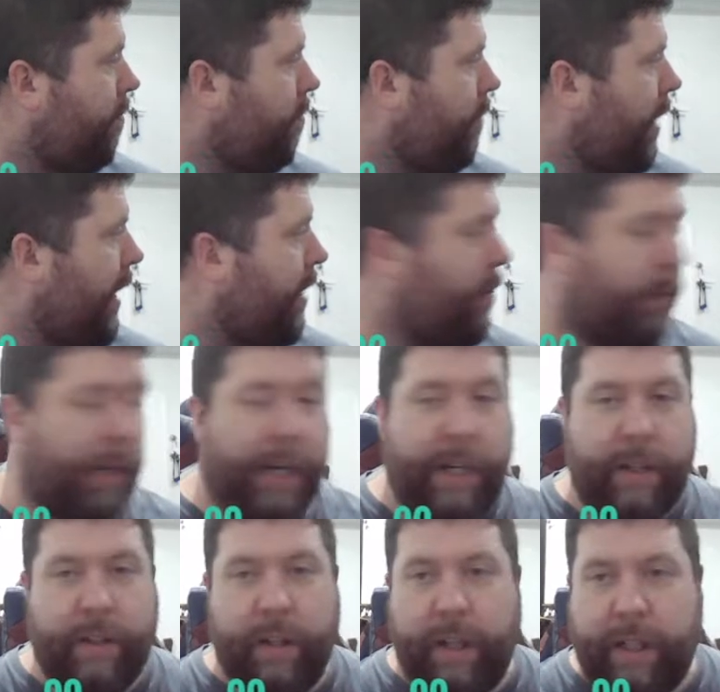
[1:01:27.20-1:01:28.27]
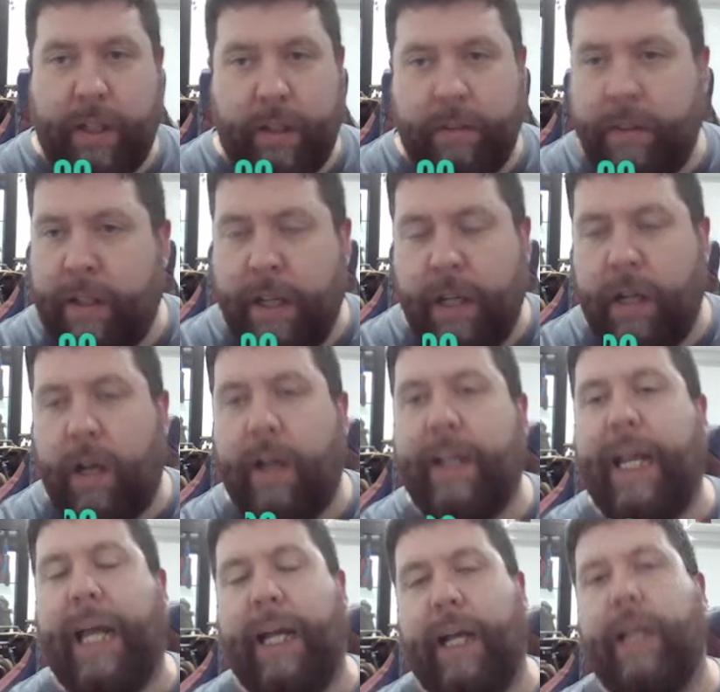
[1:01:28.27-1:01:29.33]
Underrated. Like,
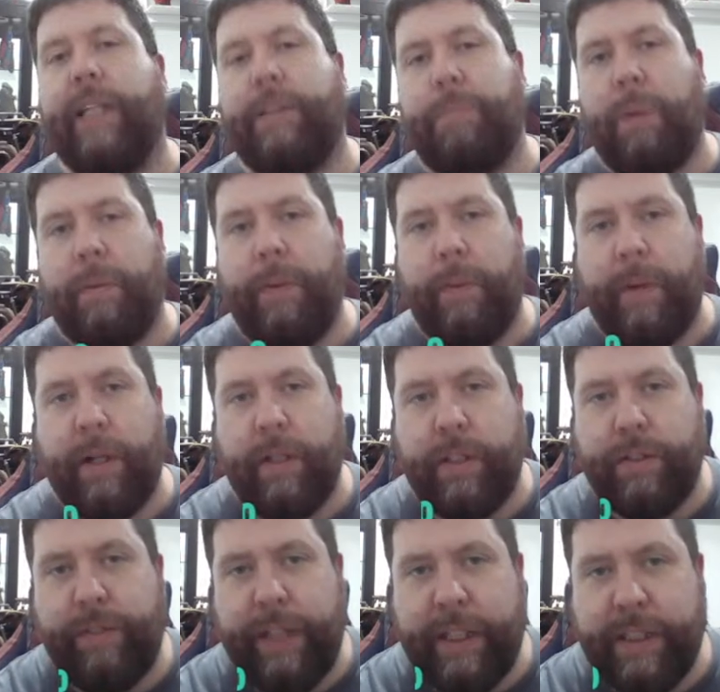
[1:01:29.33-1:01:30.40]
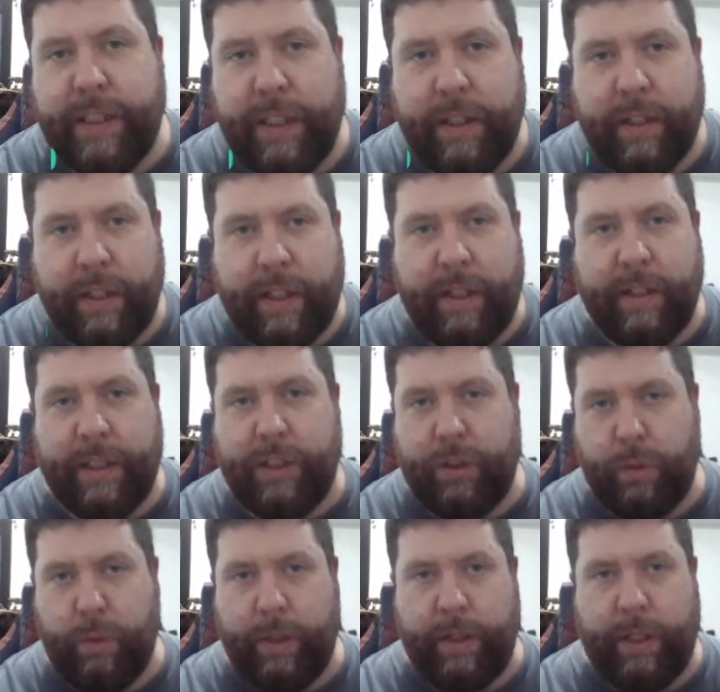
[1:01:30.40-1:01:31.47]
it's probably one of those figures that, like, unless
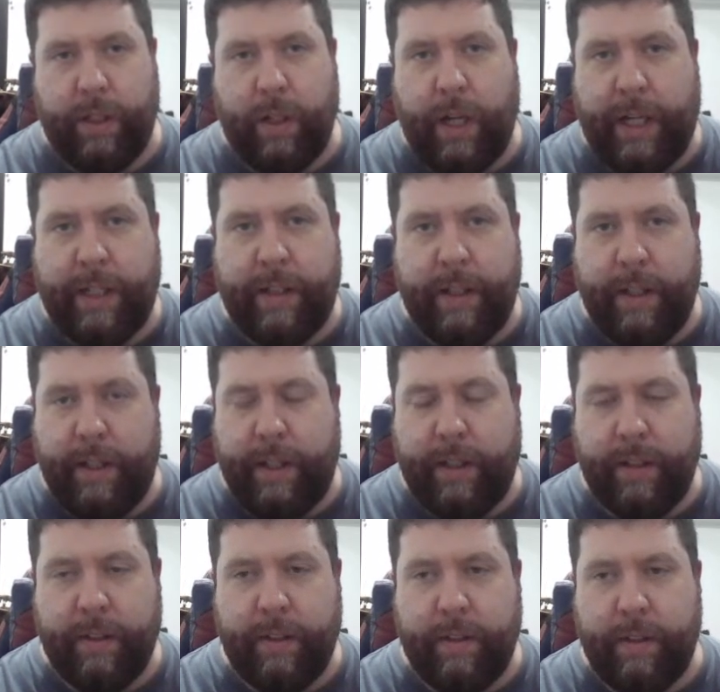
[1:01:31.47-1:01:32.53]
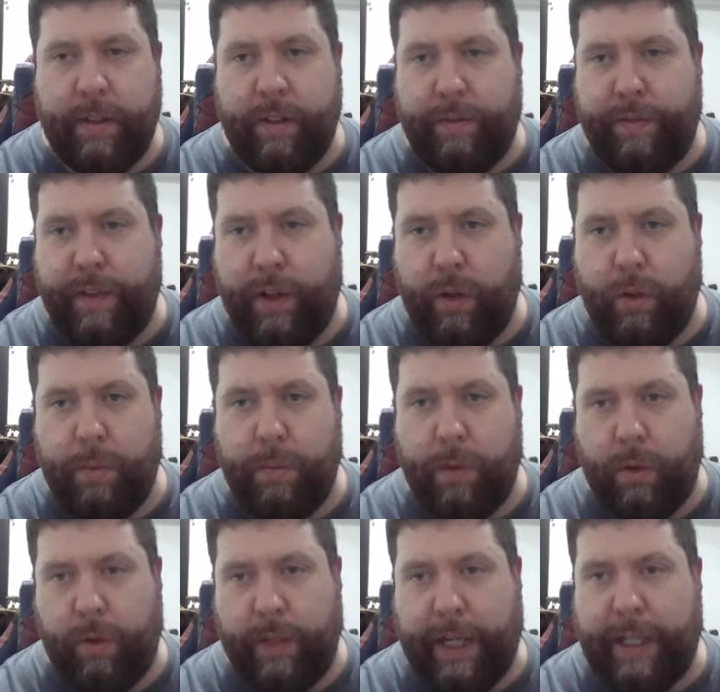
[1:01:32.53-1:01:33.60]
you really like the film
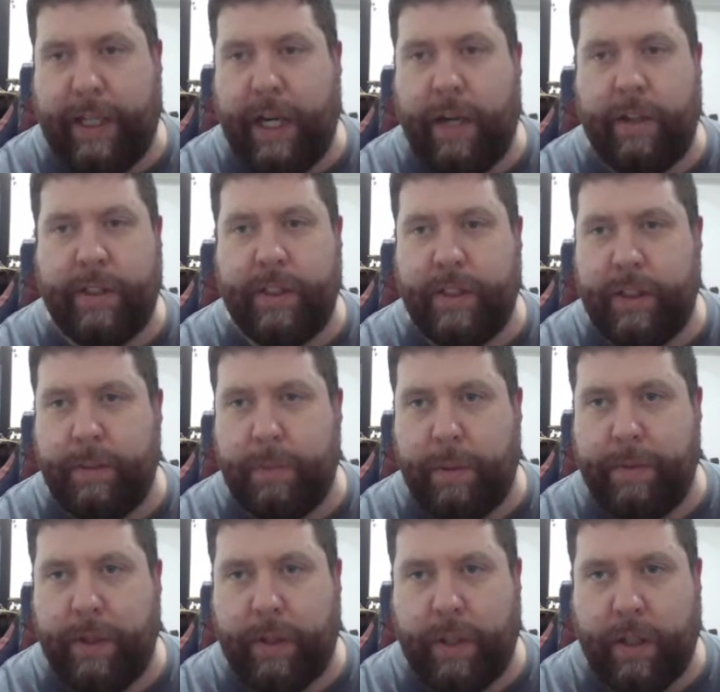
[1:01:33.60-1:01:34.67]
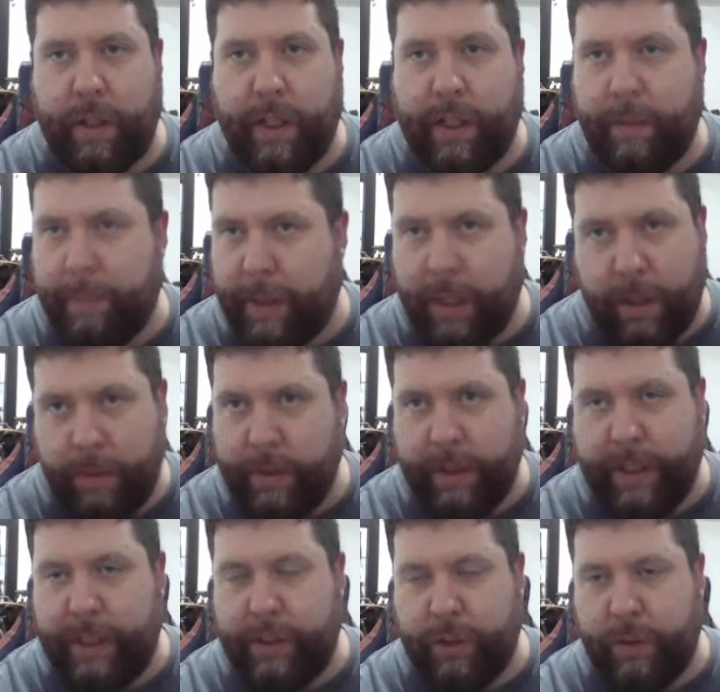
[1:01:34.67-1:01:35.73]
or that character, you're probably not going to like it. But I
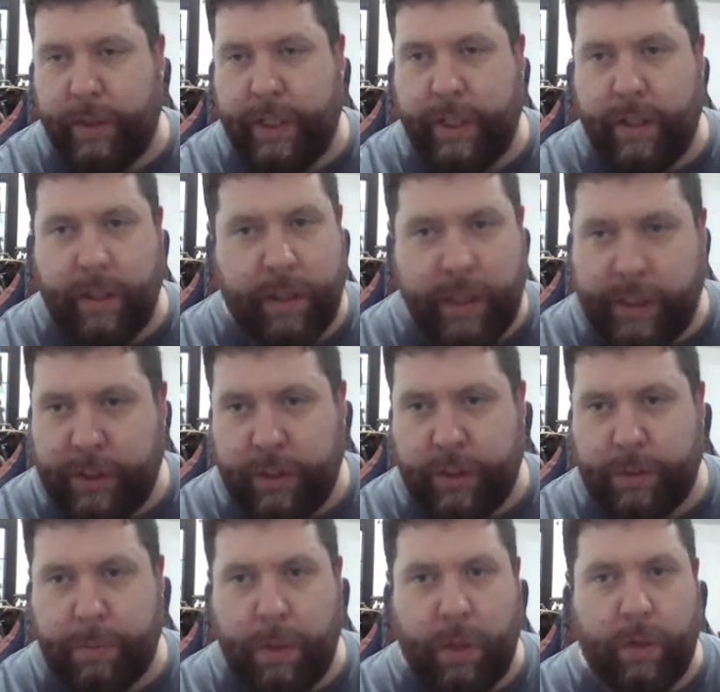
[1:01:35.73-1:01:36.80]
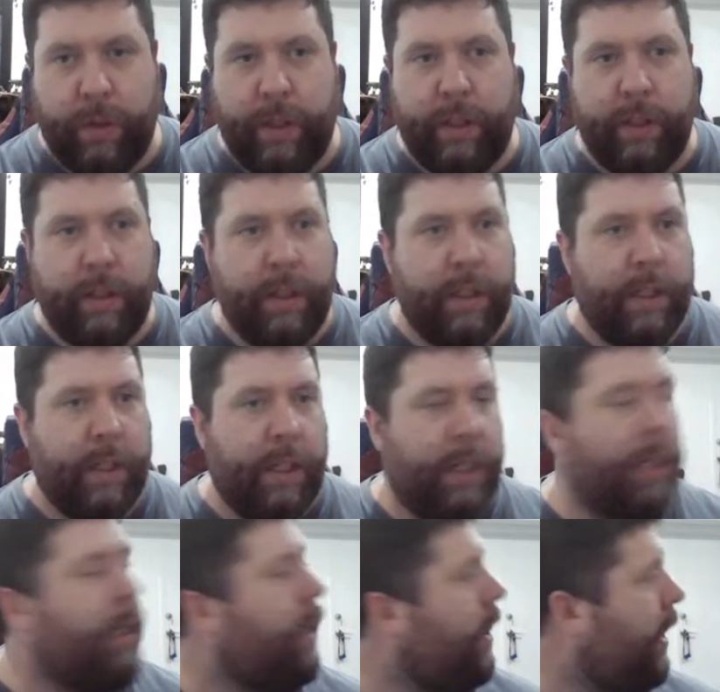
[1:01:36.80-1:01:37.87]
really enjoyed it. I like Josh Brolin.
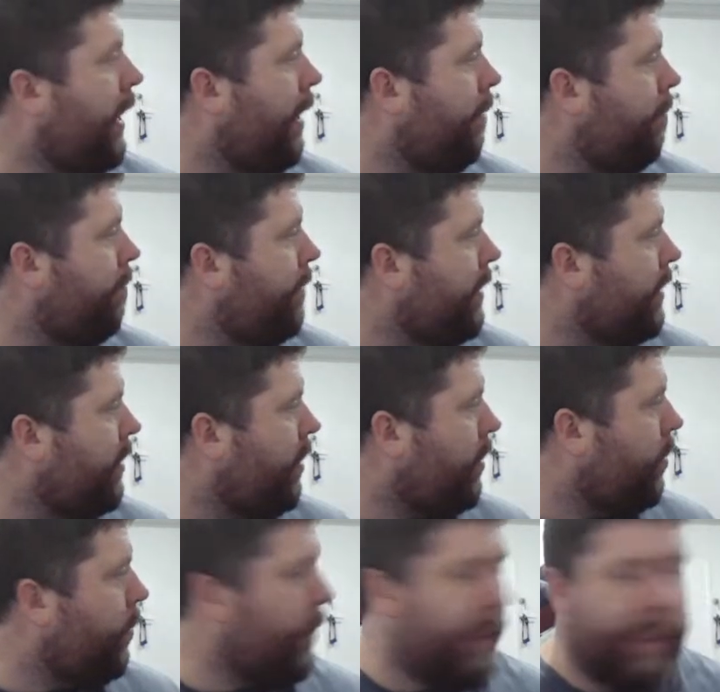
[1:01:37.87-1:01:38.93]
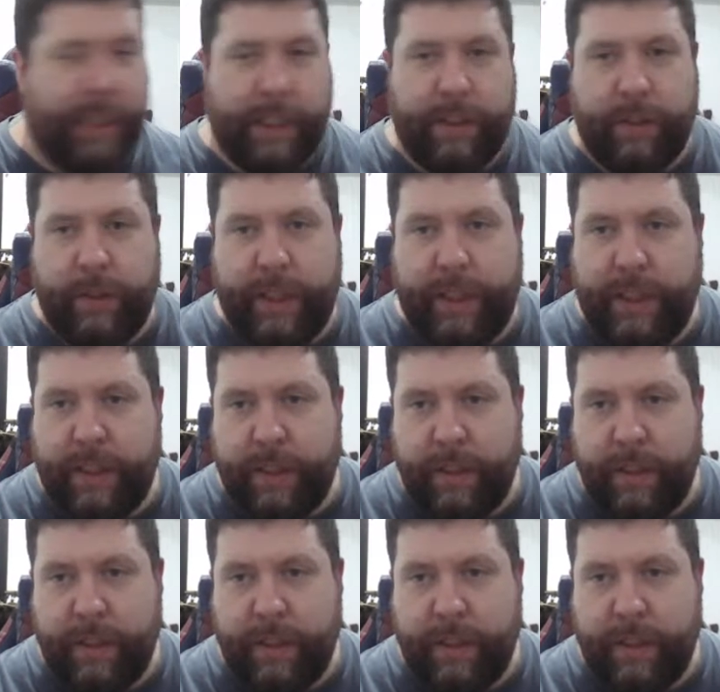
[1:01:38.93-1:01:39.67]
It's got cool accessories.